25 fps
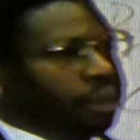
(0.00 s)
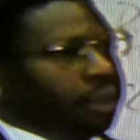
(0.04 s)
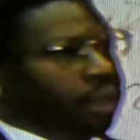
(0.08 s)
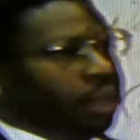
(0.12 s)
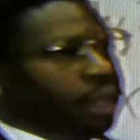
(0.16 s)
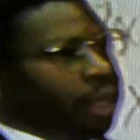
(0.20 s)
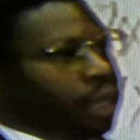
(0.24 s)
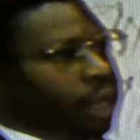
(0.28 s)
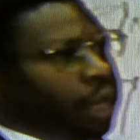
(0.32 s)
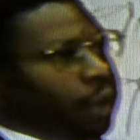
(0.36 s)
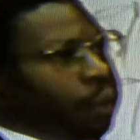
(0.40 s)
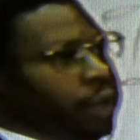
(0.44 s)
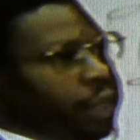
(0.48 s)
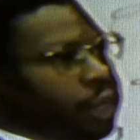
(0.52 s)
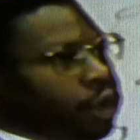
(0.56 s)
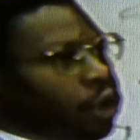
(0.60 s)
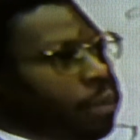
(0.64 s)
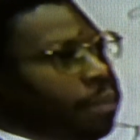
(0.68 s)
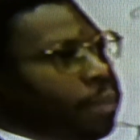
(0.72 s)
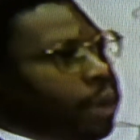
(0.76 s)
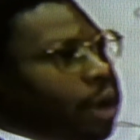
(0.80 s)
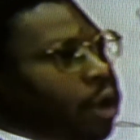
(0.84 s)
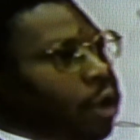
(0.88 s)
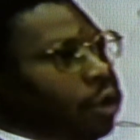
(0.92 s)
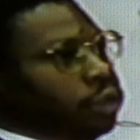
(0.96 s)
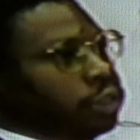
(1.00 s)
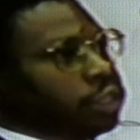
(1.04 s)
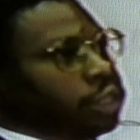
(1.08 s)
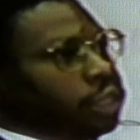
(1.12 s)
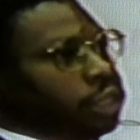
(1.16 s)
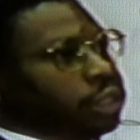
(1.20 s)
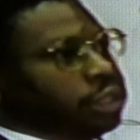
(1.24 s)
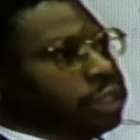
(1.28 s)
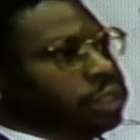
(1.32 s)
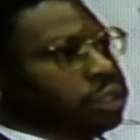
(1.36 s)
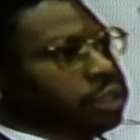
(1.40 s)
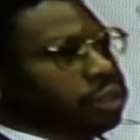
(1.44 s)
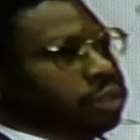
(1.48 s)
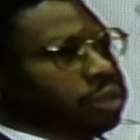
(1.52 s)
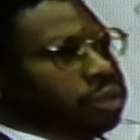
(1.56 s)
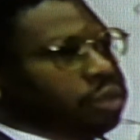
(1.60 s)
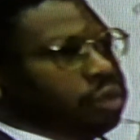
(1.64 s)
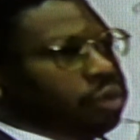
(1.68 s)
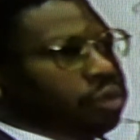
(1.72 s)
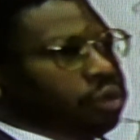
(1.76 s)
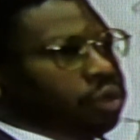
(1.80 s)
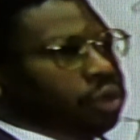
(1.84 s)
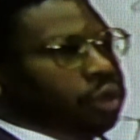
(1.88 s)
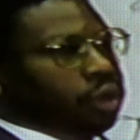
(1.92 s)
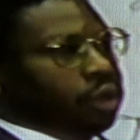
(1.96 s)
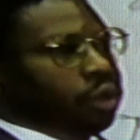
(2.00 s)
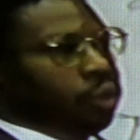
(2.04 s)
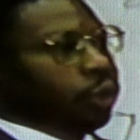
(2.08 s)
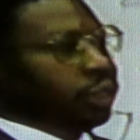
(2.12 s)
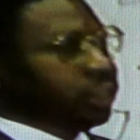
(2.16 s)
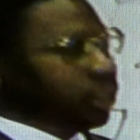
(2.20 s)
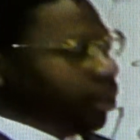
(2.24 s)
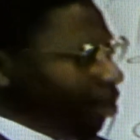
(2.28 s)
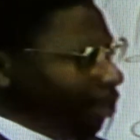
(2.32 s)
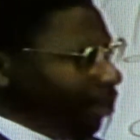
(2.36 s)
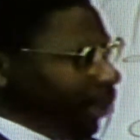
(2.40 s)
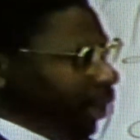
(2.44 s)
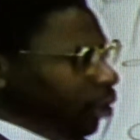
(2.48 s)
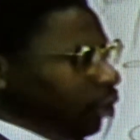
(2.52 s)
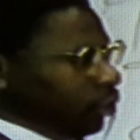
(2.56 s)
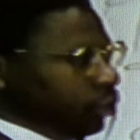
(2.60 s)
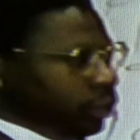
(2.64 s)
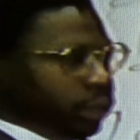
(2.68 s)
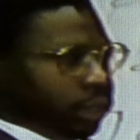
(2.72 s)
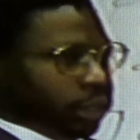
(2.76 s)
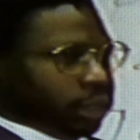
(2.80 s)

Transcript: And we know Moses was a builder